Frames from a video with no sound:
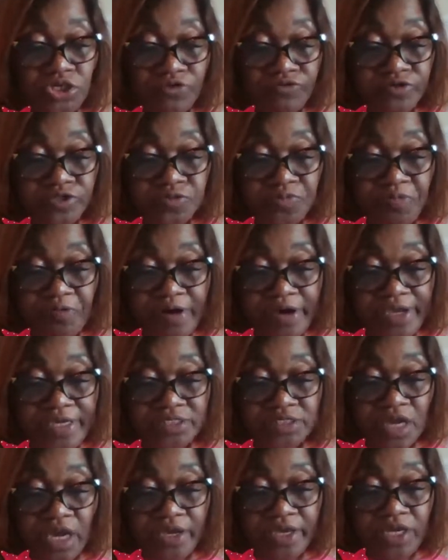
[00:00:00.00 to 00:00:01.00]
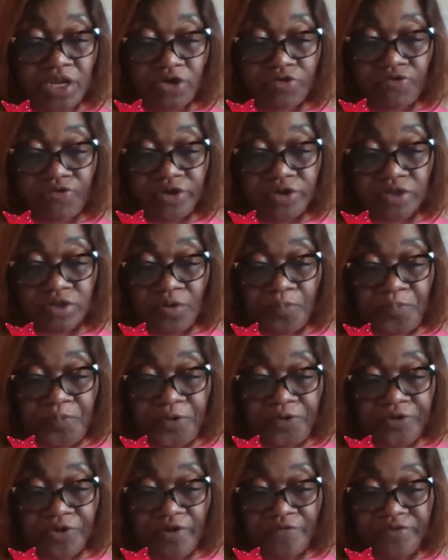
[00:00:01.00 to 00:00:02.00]
children's brains are in a critical
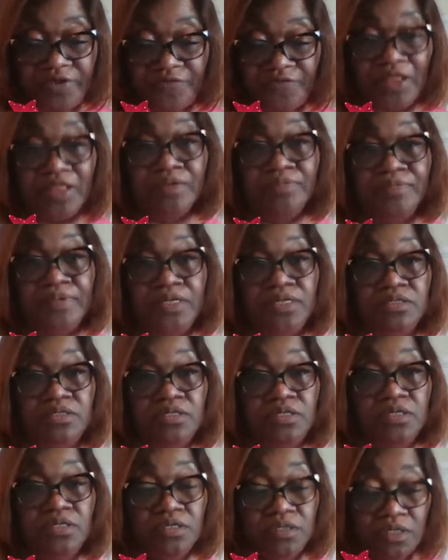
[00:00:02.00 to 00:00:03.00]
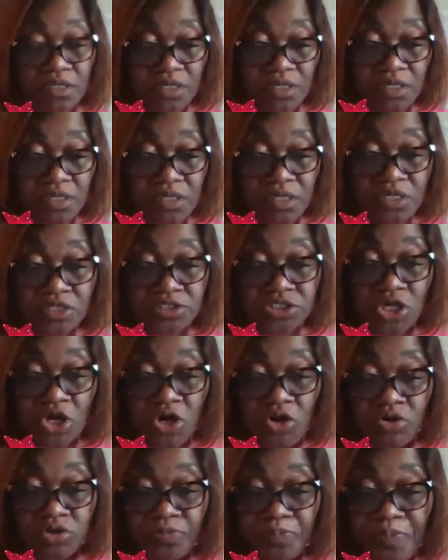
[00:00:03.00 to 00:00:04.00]
period of development.
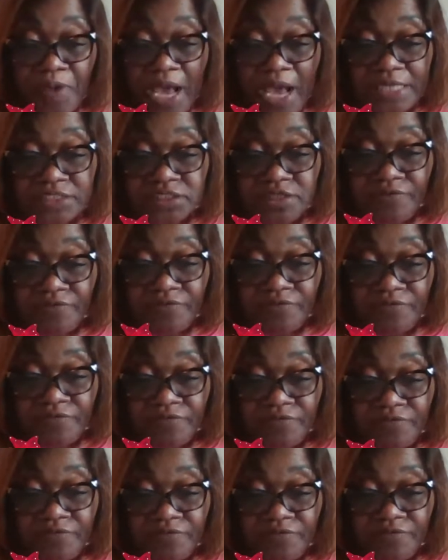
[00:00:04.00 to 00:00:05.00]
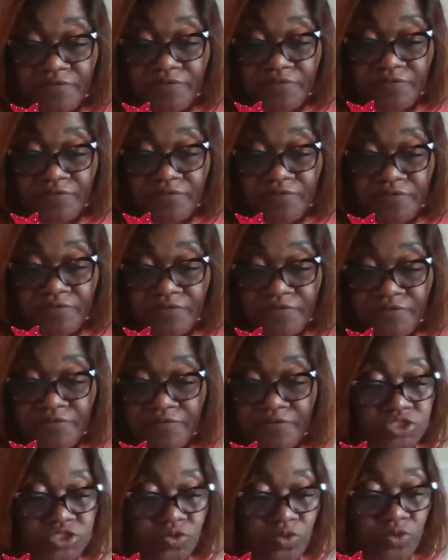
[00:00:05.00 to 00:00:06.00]
So positive experiences can lead
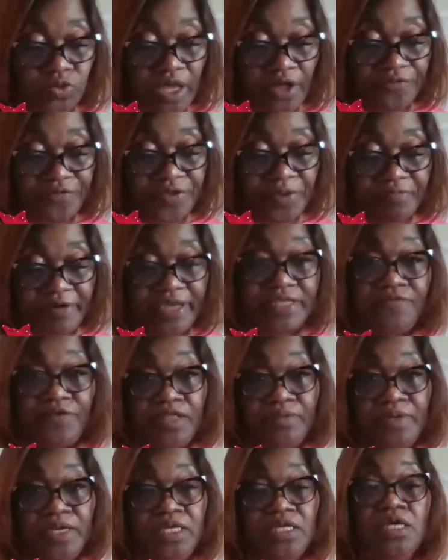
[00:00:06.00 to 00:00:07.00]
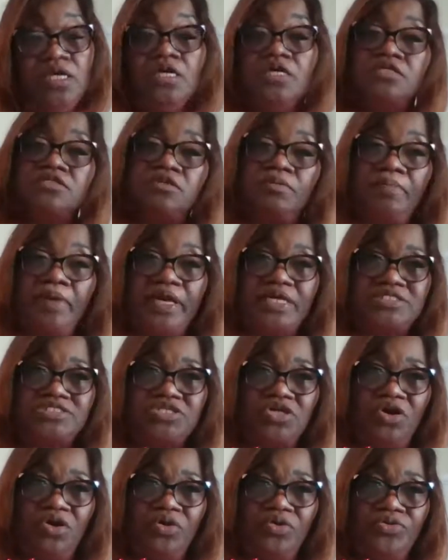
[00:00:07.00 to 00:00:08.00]
to healthy brain development. So
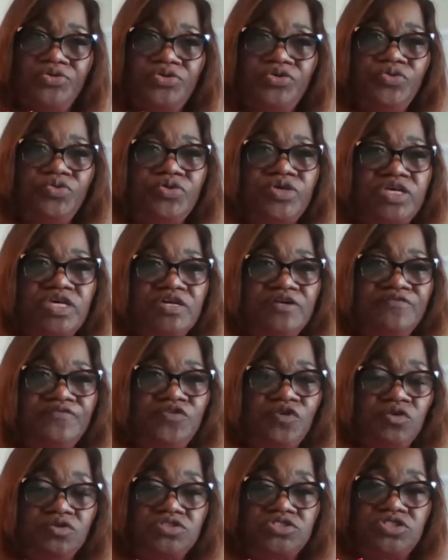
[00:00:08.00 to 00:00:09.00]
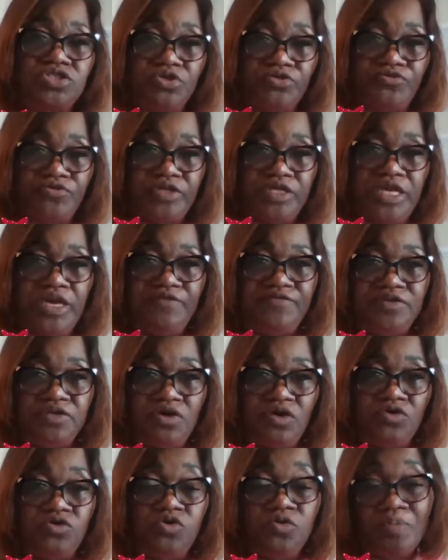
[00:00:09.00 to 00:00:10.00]
make sure you give your children,
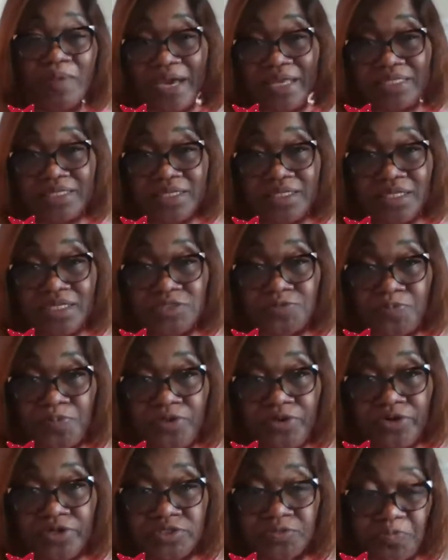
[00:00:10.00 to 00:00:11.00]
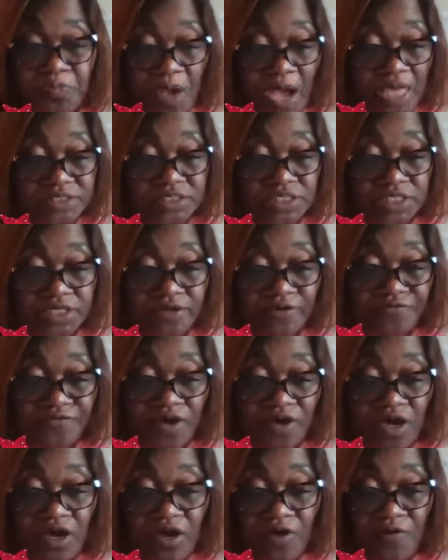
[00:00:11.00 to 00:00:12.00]
even though you might just experience
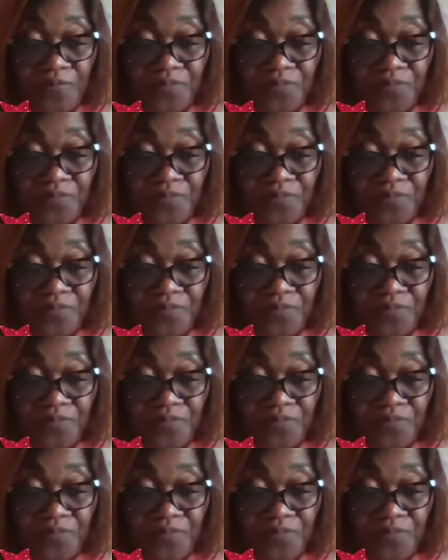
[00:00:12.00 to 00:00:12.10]
positive